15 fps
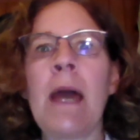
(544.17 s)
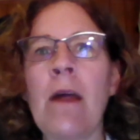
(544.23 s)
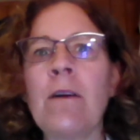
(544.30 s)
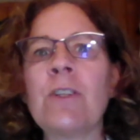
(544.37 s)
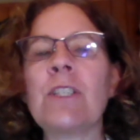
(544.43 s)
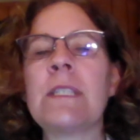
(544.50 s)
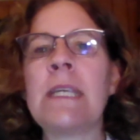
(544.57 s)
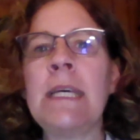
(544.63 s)

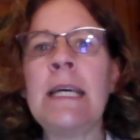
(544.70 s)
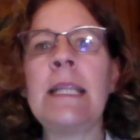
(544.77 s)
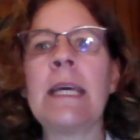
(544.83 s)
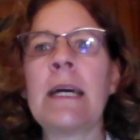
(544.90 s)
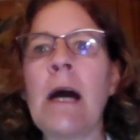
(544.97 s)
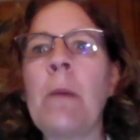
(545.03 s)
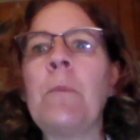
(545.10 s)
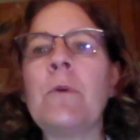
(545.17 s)
marriages,
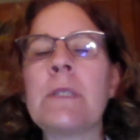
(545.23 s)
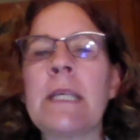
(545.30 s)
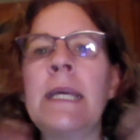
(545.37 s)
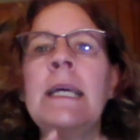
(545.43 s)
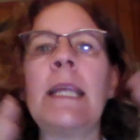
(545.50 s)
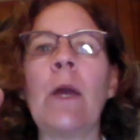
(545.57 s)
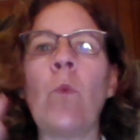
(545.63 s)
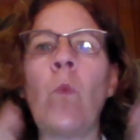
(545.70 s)
healing couples,
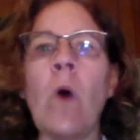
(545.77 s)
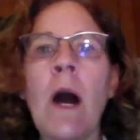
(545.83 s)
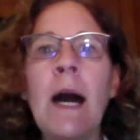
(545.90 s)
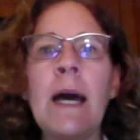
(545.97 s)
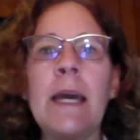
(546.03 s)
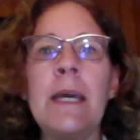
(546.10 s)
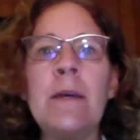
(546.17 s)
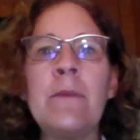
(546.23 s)
healing
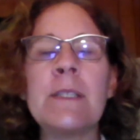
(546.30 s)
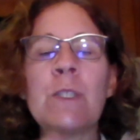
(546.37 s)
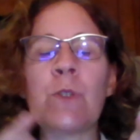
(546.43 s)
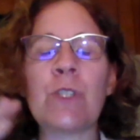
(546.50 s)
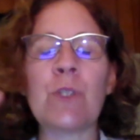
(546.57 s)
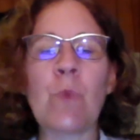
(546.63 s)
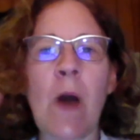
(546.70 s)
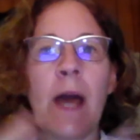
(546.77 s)
wives,
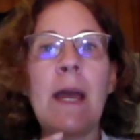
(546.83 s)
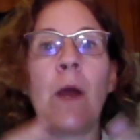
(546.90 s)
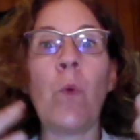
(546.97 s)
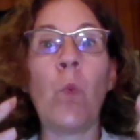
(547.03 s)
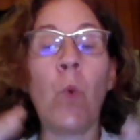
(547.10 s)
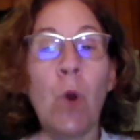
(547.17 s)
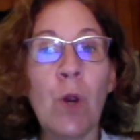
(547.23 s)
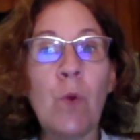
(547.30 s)
which is why I
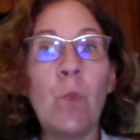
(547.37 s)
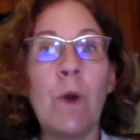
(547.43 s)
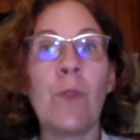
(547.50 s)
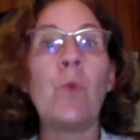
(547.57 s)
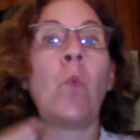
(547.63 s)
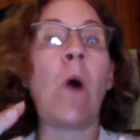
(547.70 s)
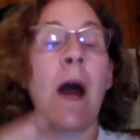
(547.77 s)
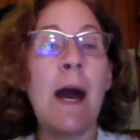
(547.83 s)
work
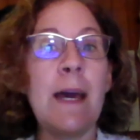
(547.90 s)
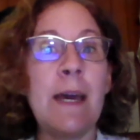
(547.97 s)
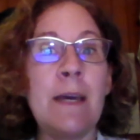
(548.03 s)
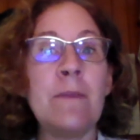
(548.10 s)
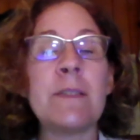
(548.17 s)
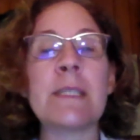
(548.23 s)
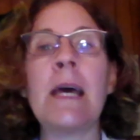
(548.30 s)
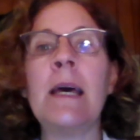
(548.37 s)
with
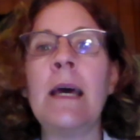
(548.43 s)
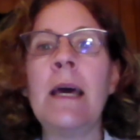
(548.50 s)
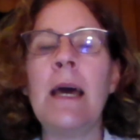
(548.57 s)
wives